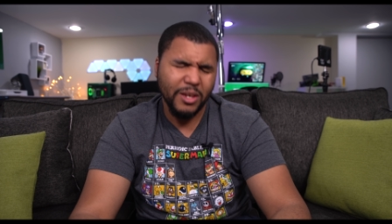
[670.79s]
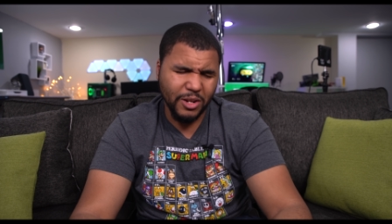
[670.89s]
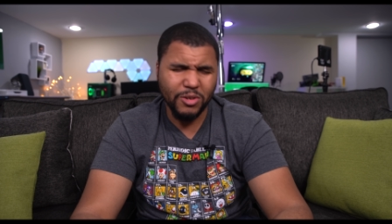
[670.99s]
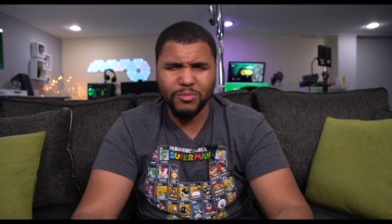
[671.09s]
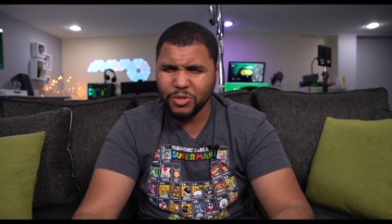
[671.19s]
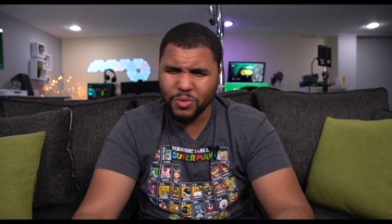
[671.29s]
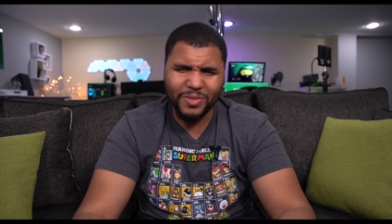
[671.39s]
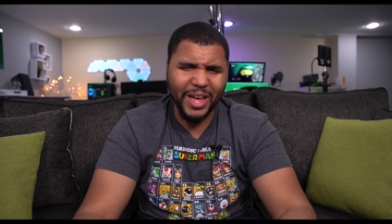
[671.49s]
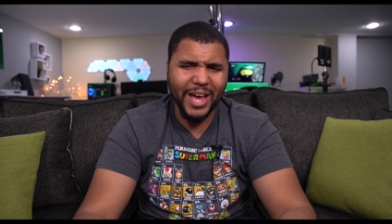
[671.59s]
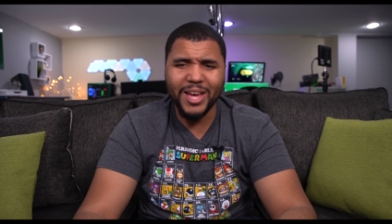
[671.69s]
you know
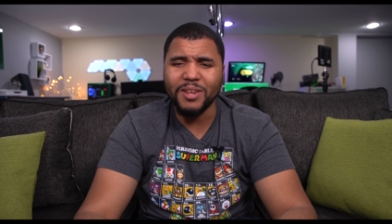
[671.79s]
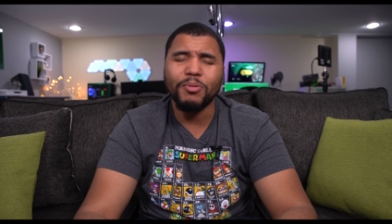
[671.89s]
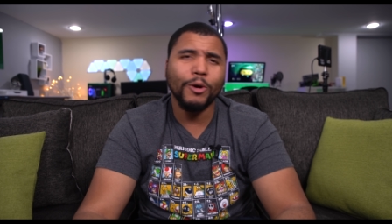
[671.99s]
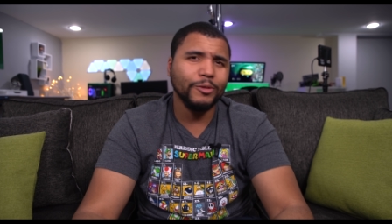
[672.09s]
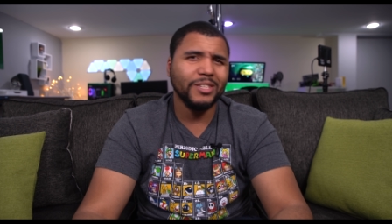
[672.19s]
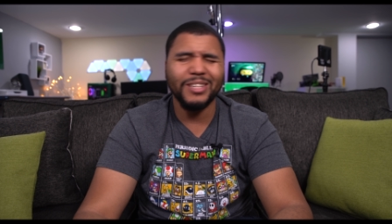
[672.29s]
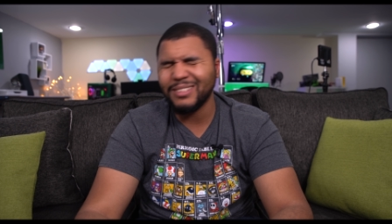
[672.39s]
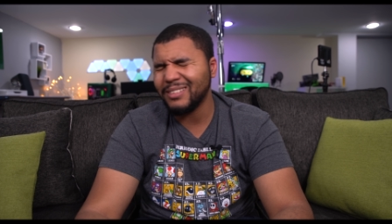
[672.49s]
doing that and posting it.